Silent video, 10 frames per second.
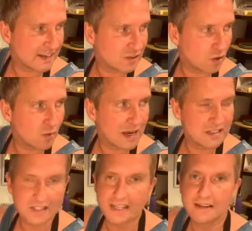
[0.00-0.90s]
and he's
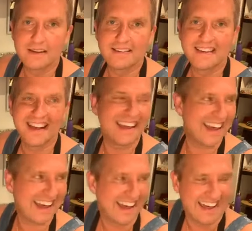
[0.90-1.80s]
always in
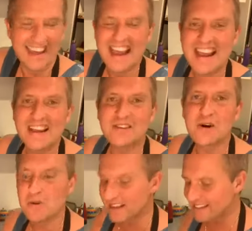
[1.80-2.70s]
he's
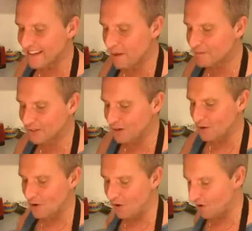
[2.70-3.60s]
always in
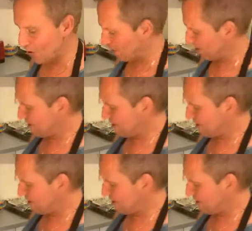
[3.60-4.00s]
absolute awe